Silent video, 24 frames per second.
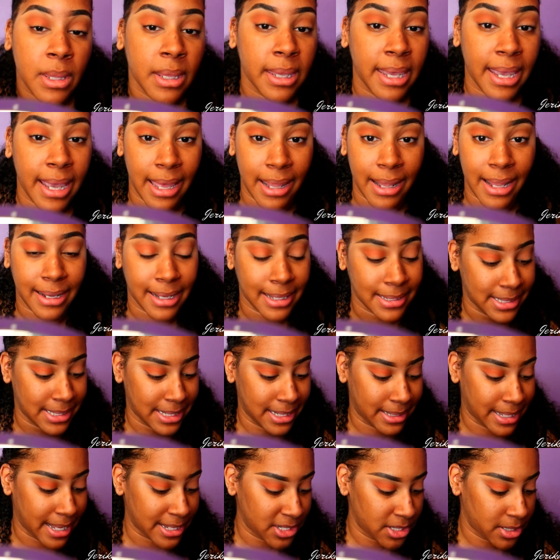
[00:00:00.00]
Yeah, like I
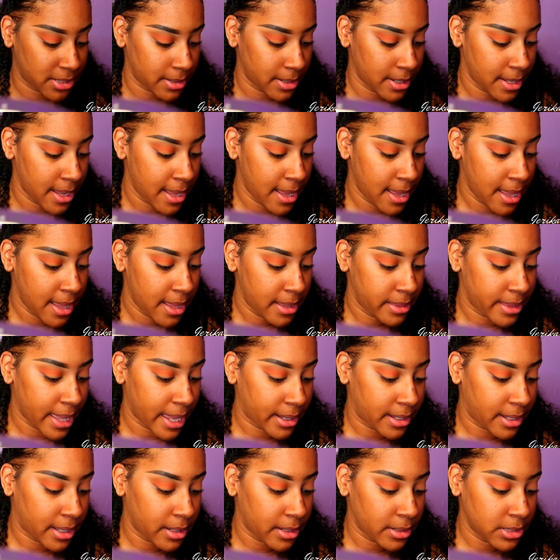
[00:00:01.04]
said,
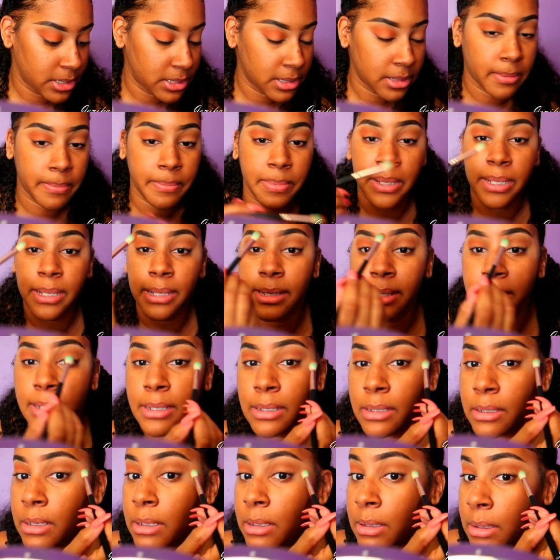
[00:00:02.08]
that color should have
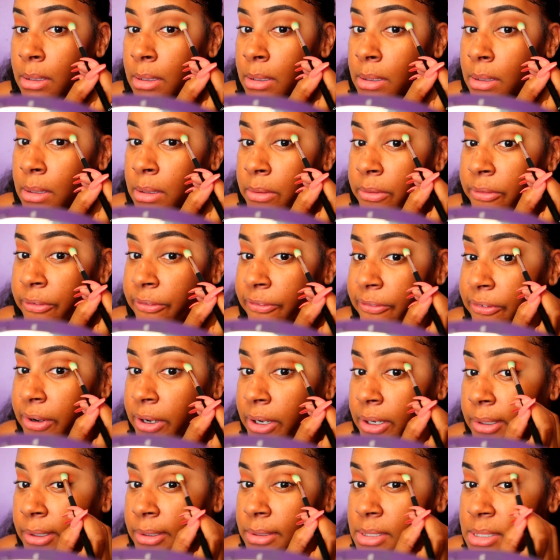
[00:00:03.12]
been
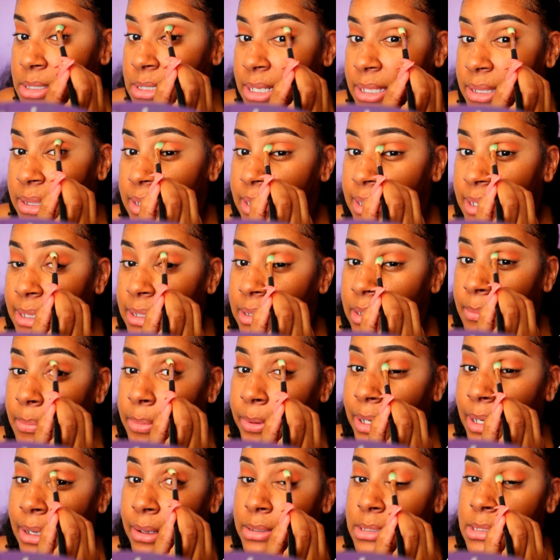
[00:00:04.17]
first, and then the
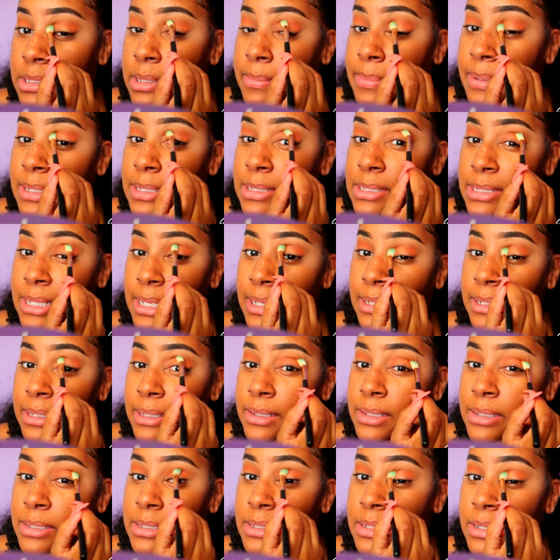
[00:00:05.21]
brown should have been
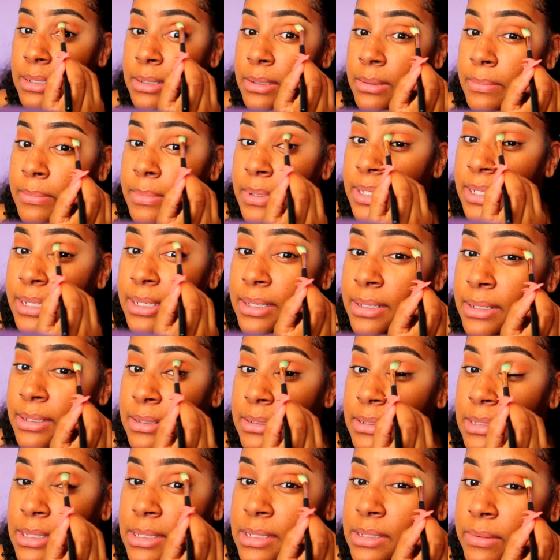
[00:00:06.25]
second, but
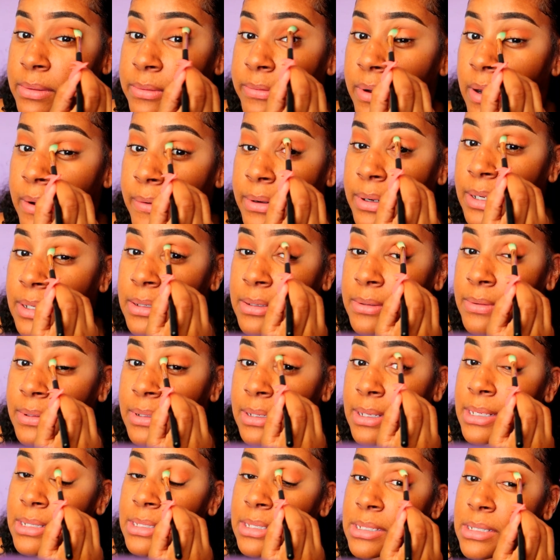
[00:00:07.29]
since we're already
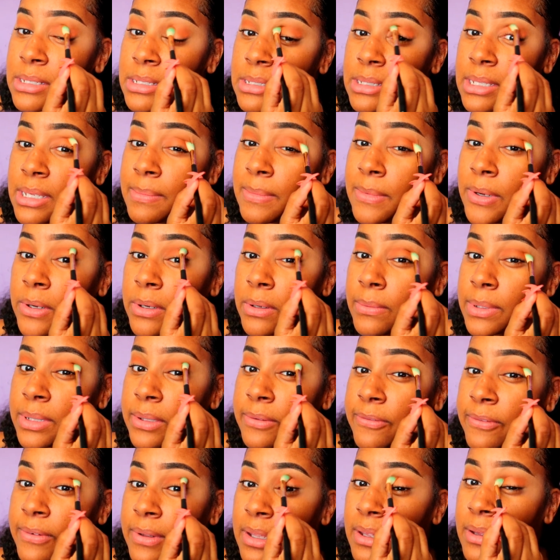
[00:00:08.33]
doing this, let's just keep going with
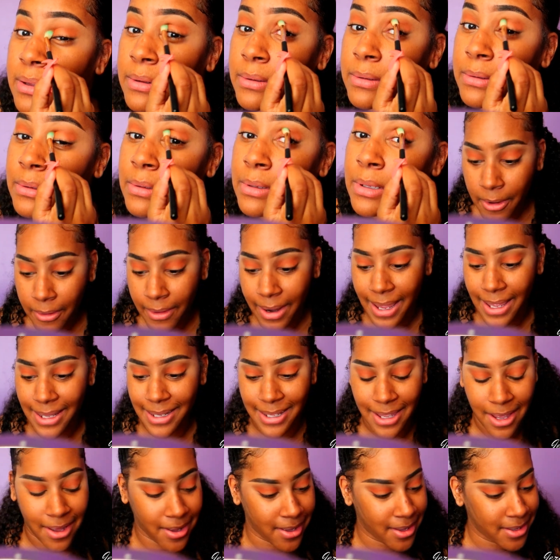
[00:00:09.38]
the flow. All right,
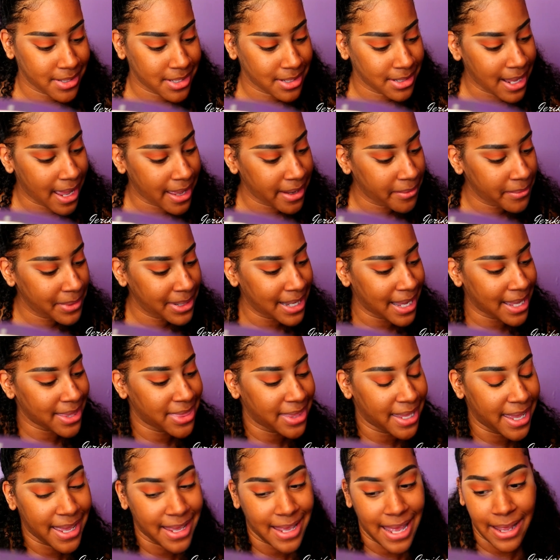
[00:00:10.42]
y'all, so now that we got
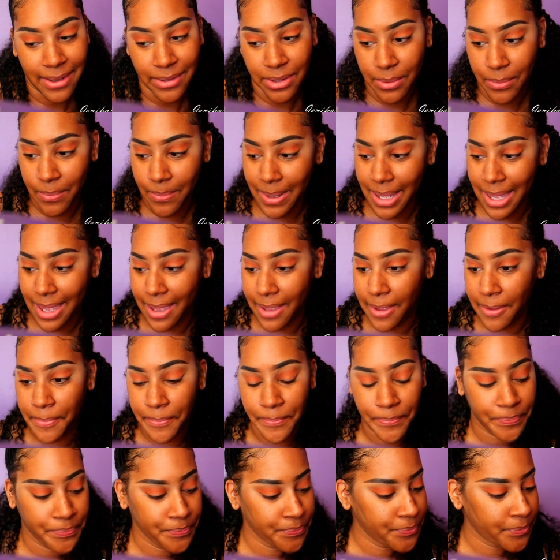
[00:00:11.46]
that out the way,
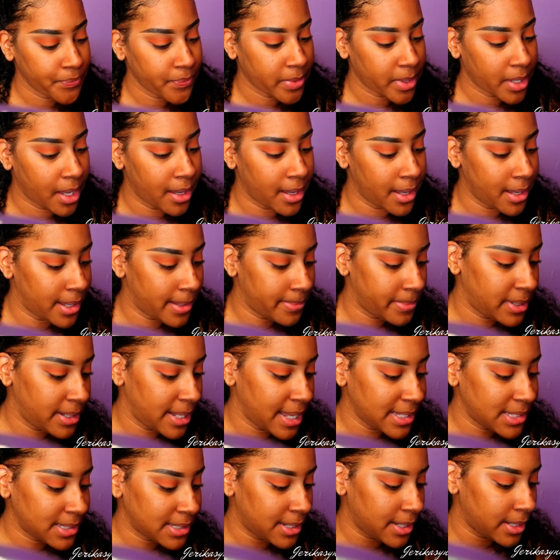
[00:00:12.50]
the
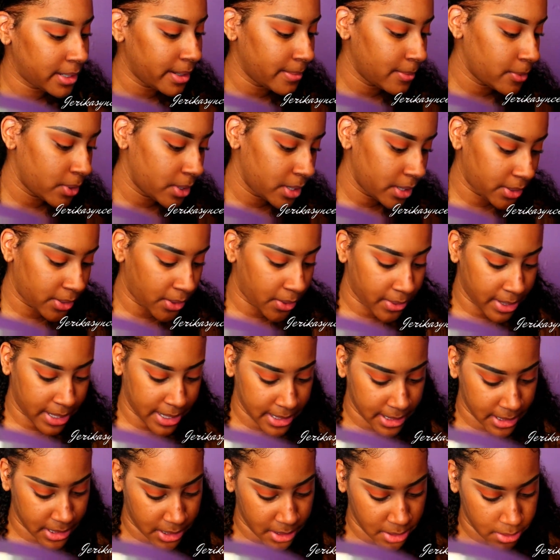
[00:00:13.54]
next color I'm going to go
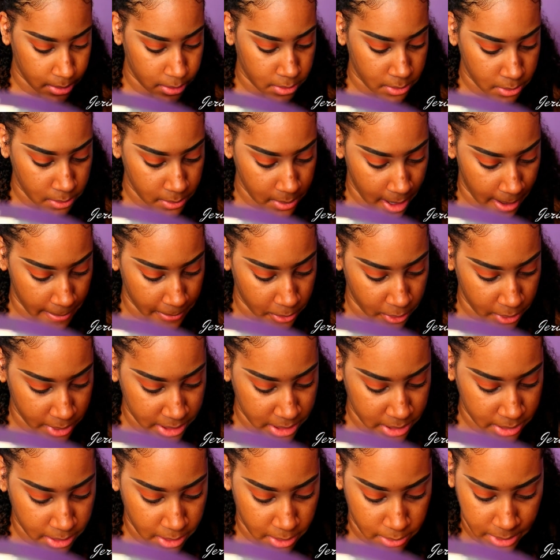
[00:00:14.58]

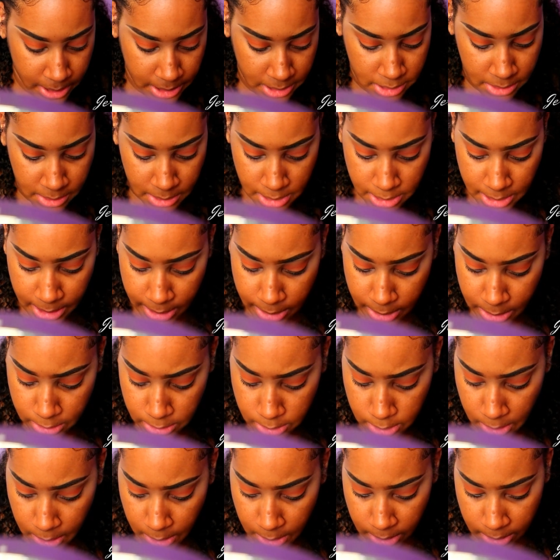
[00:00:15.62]
into the color
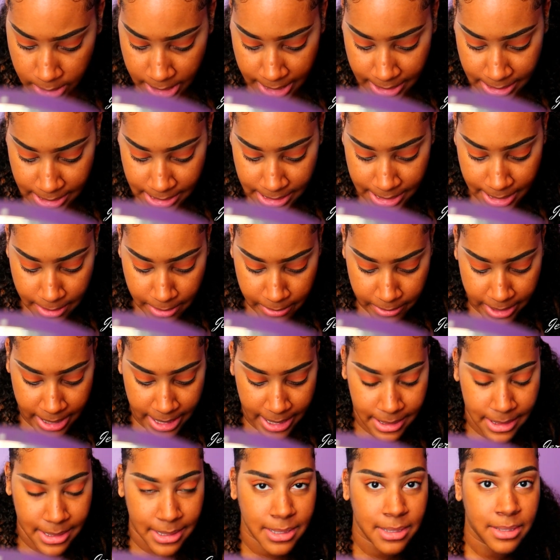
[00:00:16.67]
called
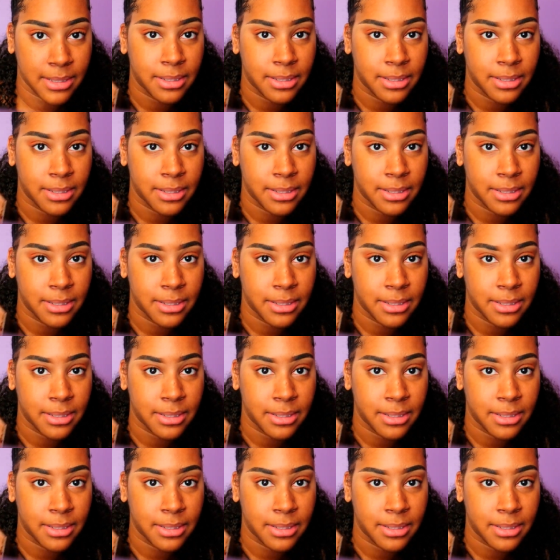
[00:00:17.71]
Accelerate,